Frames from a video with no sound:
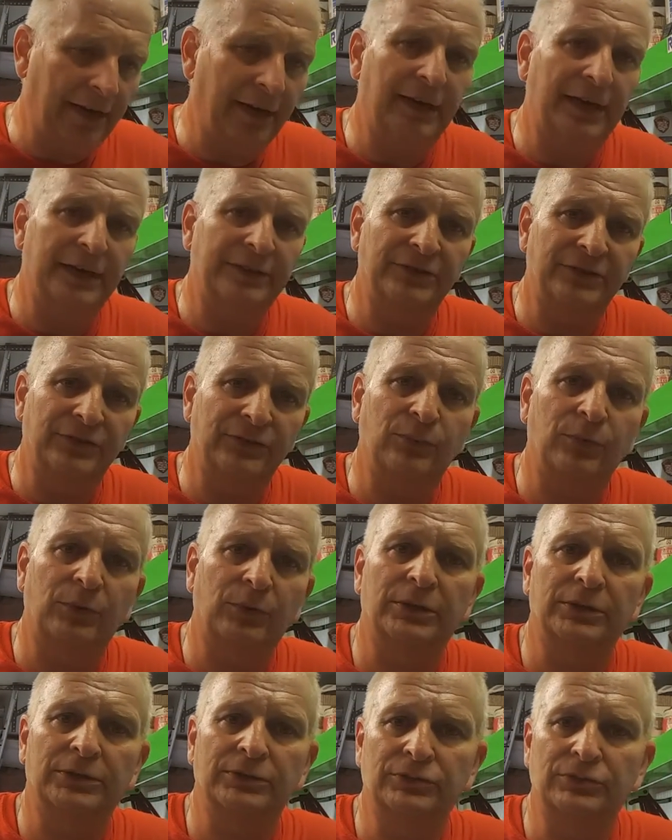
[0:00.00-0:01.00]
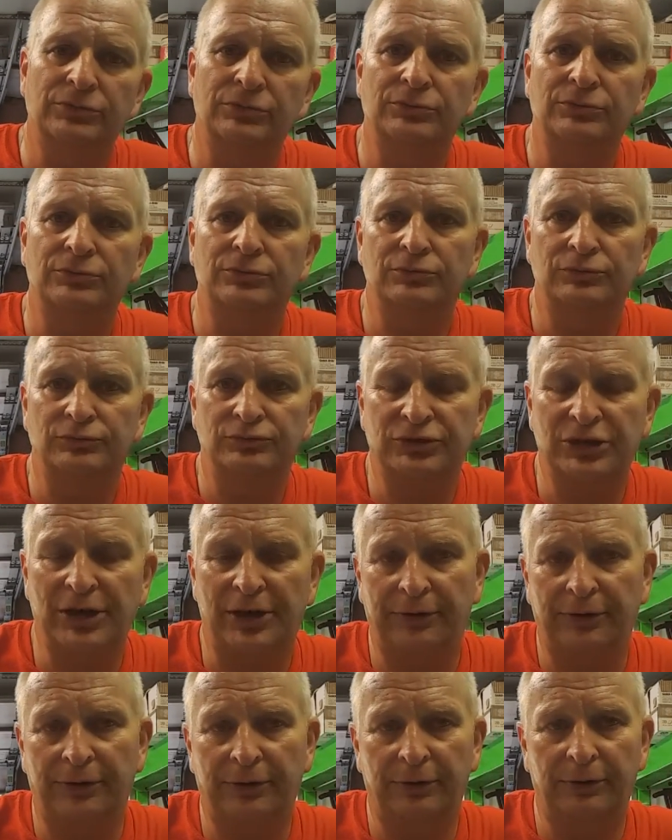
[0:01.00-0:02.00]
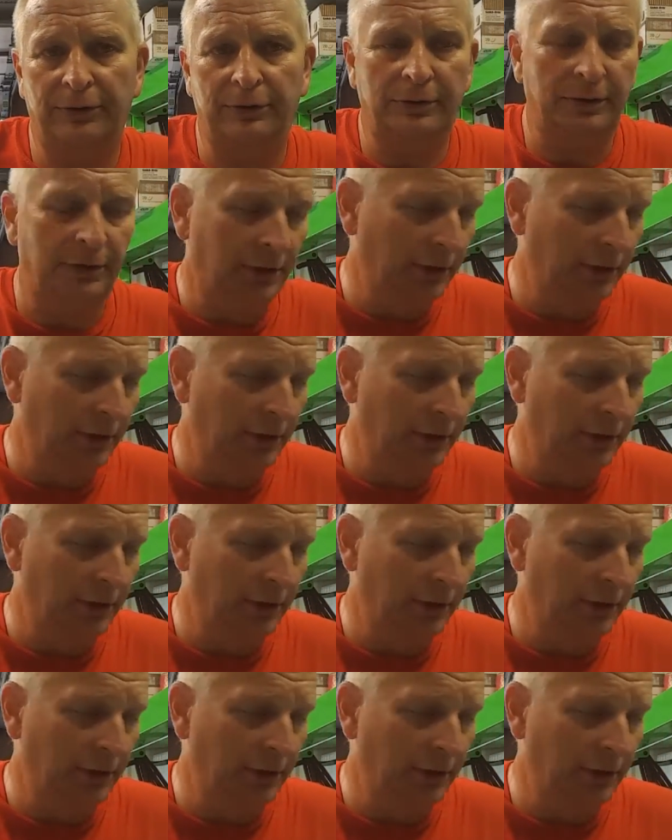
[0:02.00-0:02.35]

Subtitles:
I just wanted to share